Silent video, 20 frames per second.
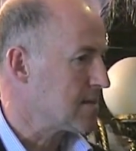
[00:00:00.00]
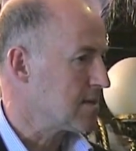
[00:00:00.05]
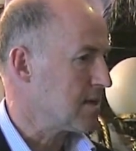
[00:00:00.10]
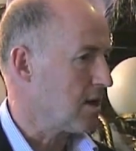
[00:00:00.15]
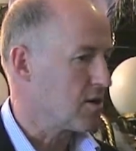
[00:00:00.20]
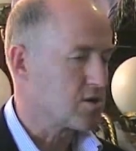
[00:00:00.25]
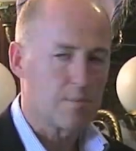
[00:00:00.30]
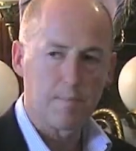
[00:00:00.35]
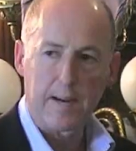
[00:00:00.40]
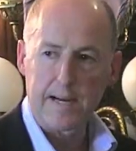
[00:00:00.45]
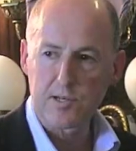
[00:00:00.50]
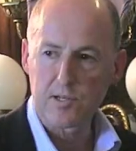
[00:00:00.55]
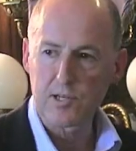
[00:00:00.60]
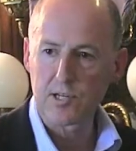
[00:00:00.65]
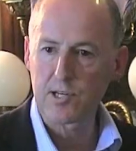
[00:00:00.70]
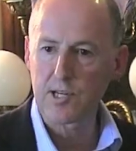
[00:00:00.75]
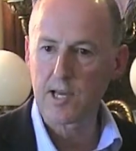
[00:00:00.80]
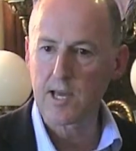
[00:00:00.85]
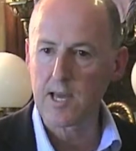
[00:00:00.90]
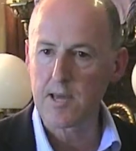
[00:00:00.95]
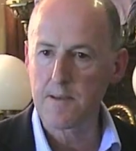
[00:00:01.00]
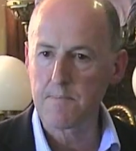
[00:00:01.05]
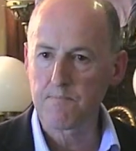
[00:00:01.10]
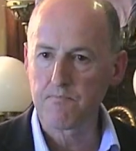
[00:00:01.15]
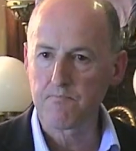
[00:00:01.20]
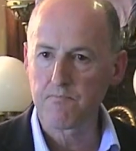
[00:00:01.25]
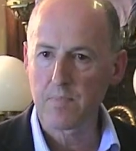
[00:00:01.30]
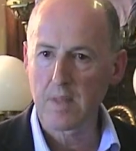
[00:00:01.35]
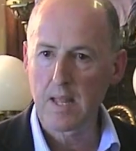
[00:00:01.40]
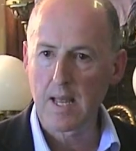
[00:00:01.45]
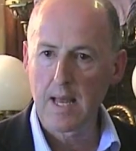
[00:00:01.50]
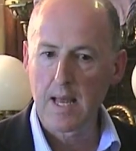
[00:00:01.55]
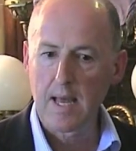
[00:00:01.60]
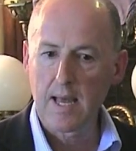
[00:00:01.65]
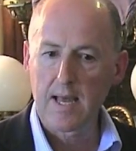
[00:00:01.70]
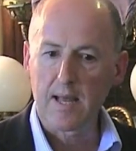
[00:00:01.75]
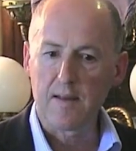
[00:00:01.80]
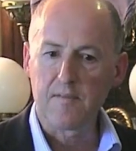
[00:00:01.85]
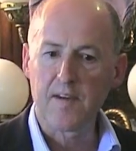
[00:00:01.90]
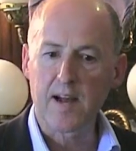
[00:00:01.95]
not about today.
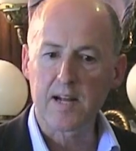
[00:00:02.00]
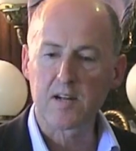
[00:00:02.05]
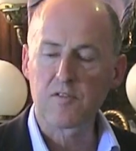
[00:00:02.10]
In fact,